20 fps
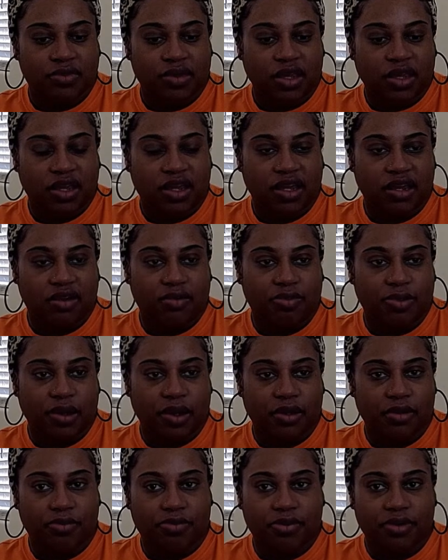like an air
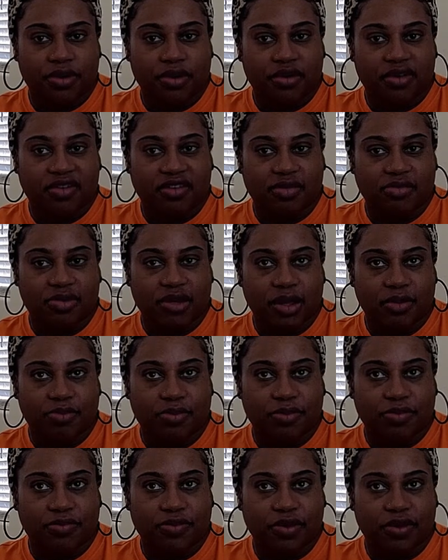pump or some
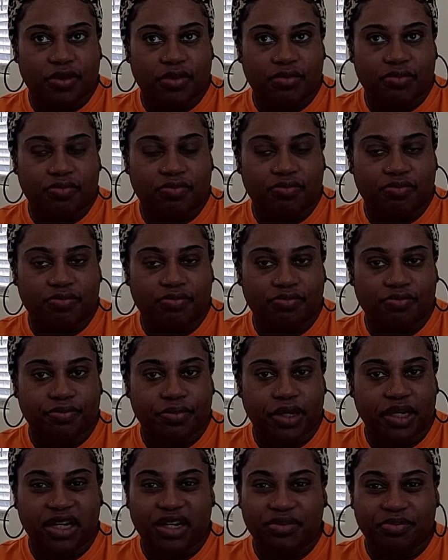type of um
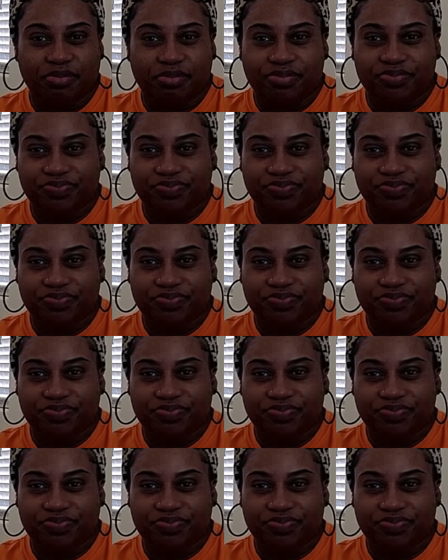pump,